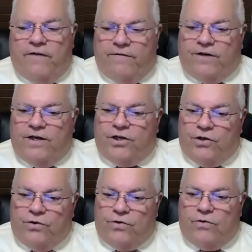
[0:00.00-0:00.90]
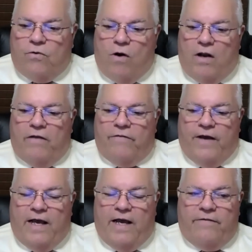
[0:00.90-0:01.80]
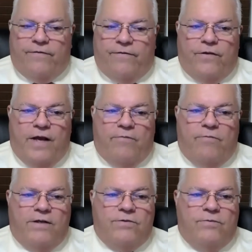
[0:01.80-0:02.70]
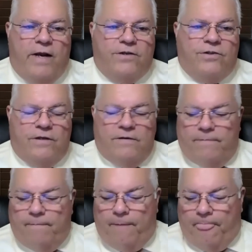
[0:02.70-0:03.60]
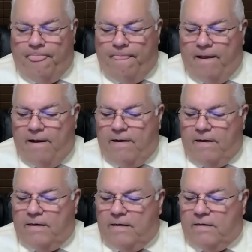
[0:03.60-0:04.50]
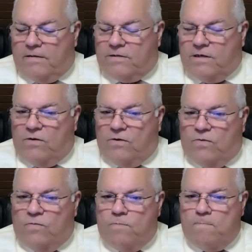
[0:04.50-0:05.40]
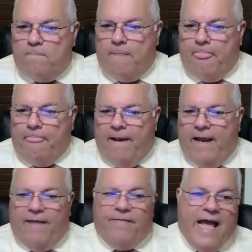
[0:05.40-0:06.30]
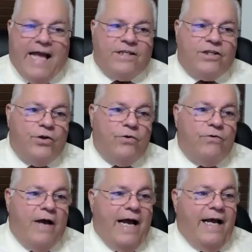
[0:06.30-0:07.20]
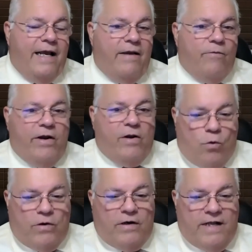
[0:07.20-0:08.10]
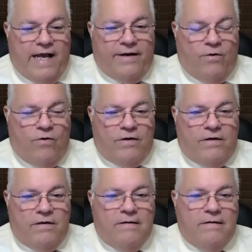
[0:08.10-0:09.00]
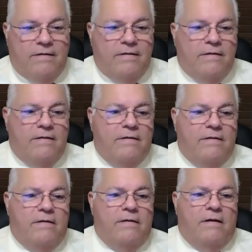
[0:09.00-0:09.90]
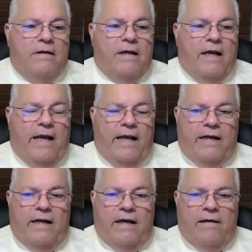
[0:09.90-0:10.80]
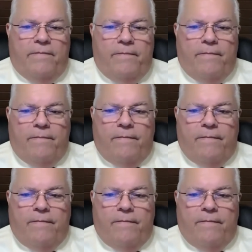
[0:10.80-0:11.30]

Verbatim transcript: 52 qualify for that resurrection? So, and that's who I recorded that on. And uh,